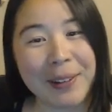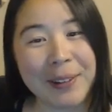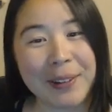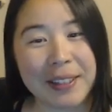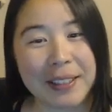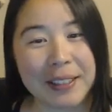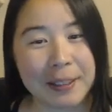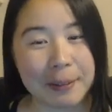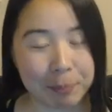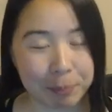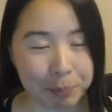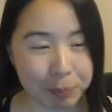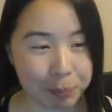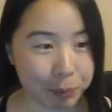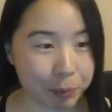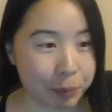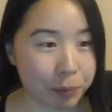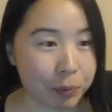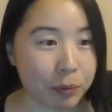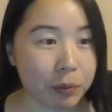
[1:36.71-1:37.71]
But anyways,
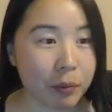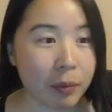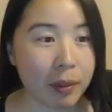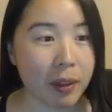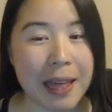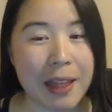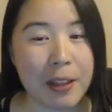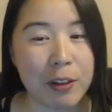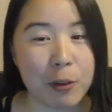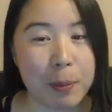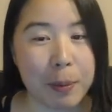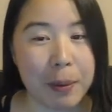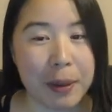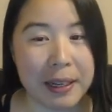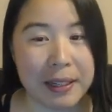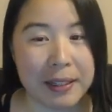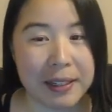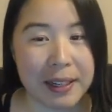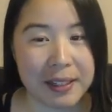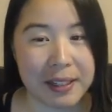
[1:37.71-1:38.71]
we
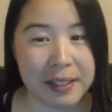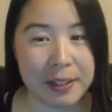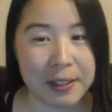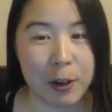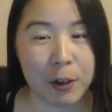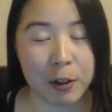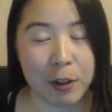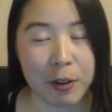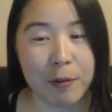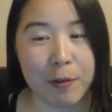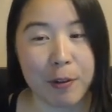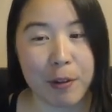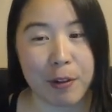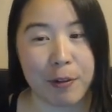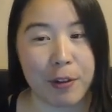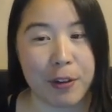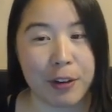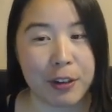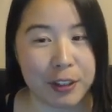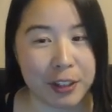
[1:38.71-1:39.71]
decided to play Texas
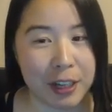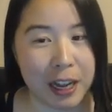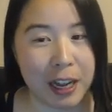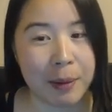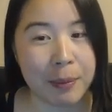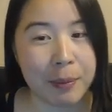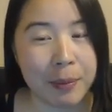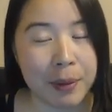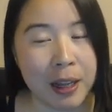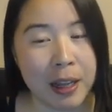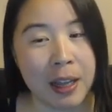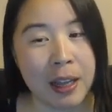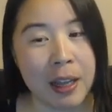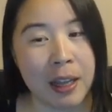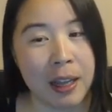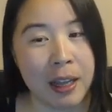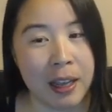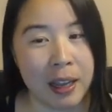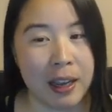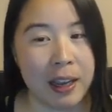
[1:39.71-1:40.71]
Hold'em for the first time.
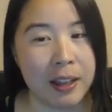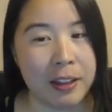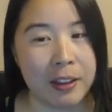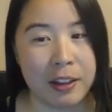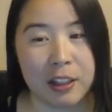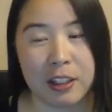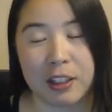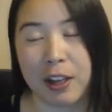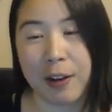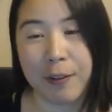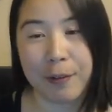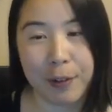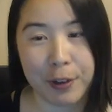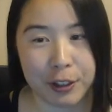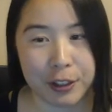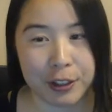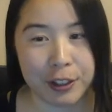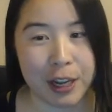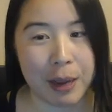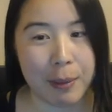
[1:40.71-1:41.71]
And it's
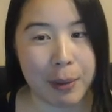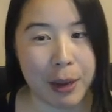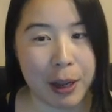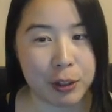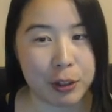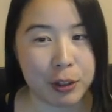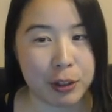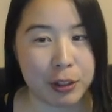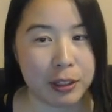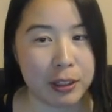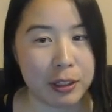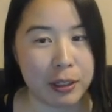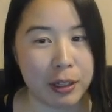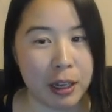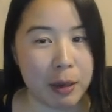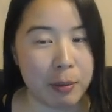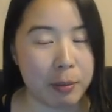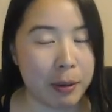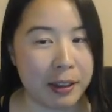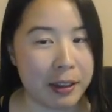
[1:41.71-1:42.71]
our first time
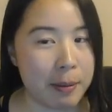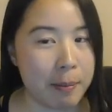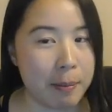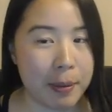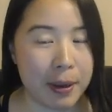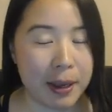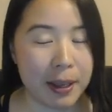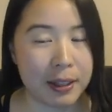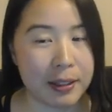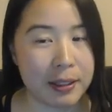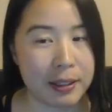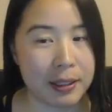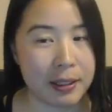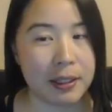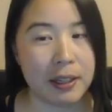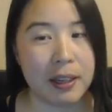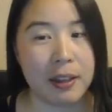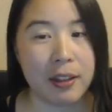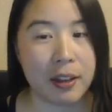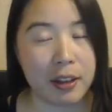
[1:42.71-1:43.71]
actually playing any
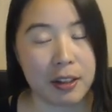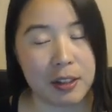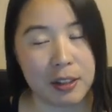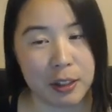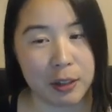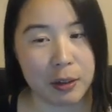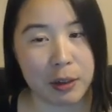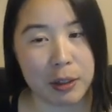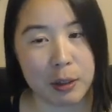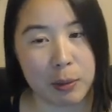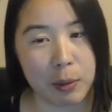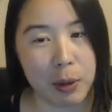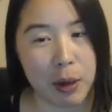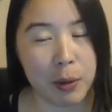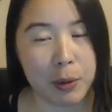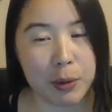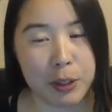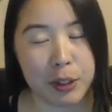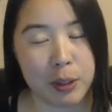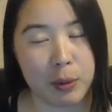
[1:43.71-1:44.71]
bets in the casino
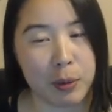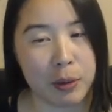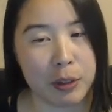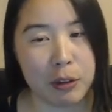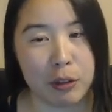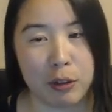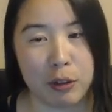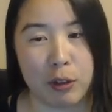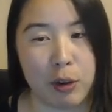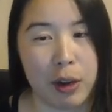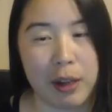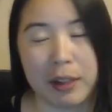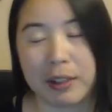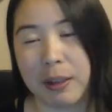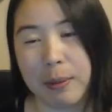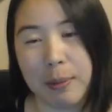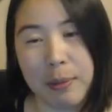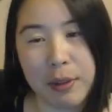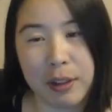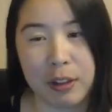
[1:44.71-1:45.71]
as well. We just wanted to
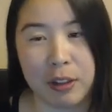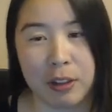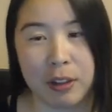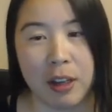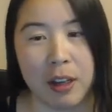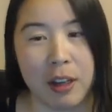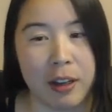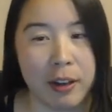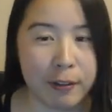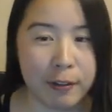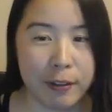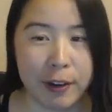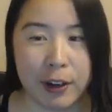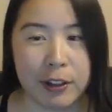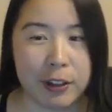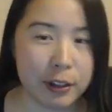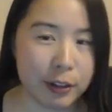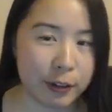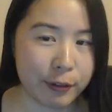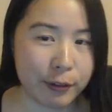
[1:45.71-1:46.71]
try something
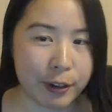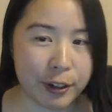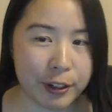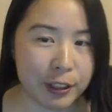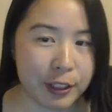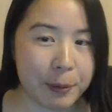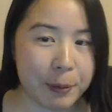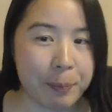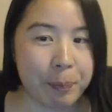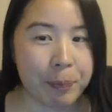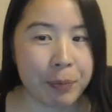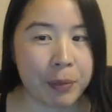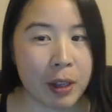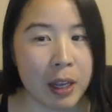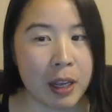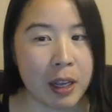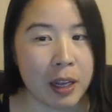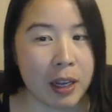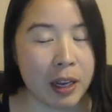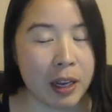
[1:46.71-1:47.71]
fun, different.